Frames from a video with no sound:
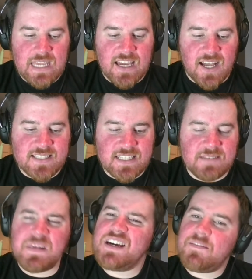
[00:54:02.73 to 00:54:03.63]

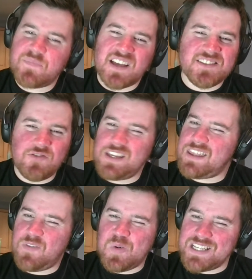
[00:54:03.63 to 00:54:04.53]
Conti. Don't think
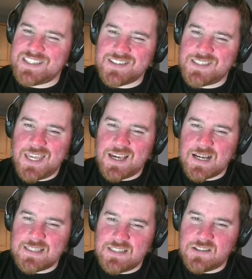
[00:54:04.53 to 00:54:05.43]
they've quite done Tay
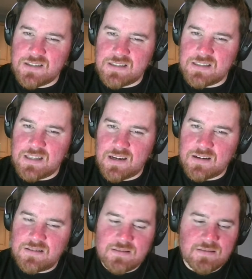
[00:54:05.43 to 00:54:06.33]
Conti justice there.
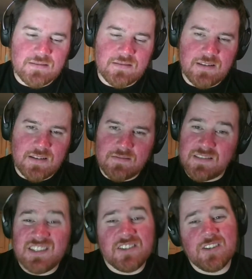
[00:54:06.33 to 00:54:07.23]

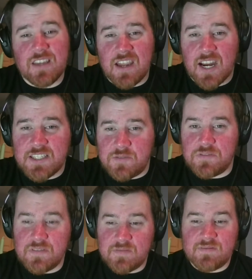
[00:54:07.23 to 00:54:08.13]
It's a good looking
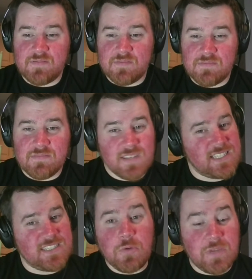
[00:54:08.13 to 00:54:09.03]
cartoon.
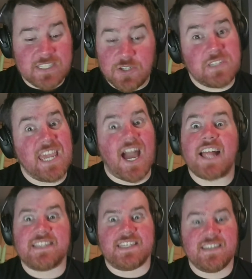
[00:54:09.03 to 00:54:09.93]
It's no Tay
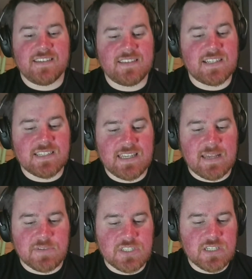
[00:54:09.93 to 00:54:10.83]
Conti. I'll tell you
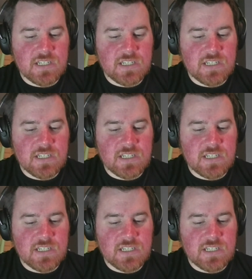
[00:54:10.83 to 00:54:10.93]
that much.